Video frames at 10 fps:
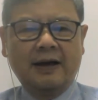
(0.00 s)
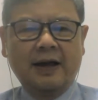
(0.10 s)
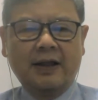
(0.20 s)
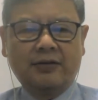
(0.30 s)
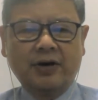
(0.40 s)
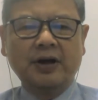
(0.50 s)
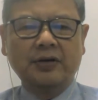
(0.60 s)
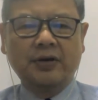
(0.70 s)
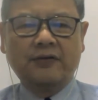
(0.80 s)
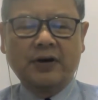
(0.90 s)
and 3
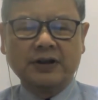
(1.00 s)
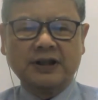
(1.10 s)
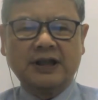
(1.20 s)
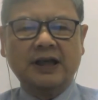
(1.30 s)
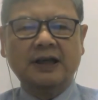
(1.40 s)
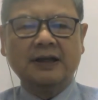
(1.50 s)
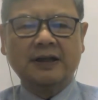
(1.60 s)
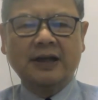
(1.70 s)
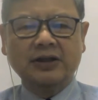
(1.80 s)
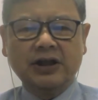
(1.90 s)
universities,
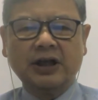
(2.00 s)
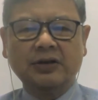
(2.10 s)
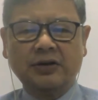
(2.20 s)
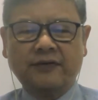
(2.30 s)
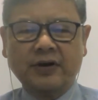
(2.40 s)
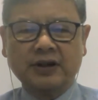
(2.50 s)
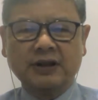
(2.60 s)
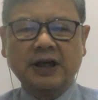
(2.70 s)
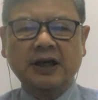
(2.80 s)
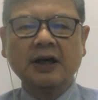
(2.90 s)
Nanjing
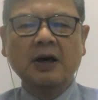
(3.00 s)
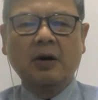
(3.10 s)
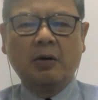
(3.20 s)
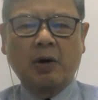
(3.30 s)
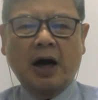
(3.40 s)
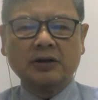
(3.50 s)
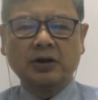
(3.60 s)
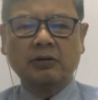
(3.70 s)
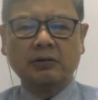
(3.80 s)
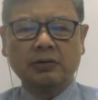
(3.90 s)
University,
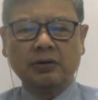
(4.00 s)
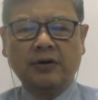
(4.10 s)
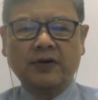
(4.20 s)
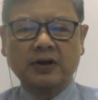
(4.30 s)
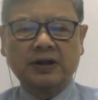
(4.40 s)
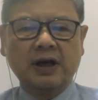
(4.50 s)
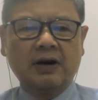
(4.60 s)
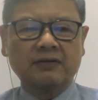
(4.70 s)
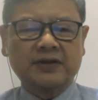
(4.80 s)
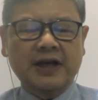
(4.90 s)
Huazhong University
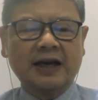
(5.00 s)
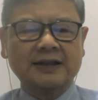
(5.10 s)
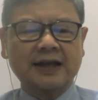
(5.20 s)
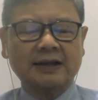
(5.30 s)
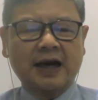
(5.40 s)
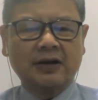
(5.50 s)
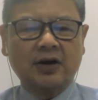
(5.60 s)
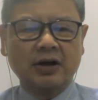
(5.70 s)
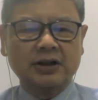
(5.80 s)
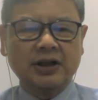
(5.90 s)
of Science and
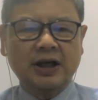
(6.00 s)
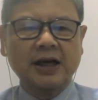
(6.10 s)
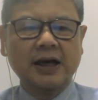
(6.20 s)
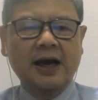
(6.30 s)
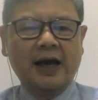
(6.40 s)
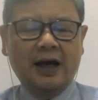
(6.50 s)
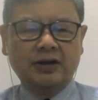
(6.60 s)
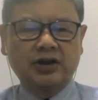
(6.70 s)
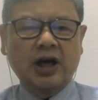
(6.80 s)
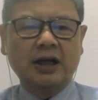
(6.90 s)
Technology,
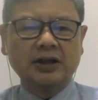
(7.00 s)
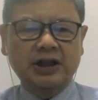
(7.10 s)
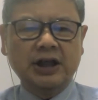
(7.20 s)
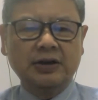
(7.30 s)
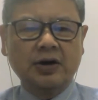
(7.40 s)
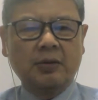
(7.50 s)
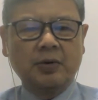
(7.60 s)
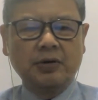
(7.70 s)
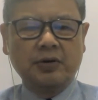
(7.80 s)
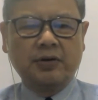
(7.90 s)
and Shanxi
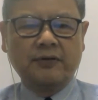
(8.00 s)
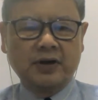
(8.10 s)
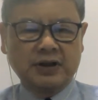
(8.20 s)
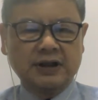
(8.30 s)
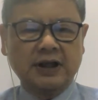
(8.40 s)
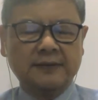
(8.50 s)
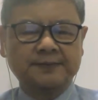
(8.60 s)
Normal University.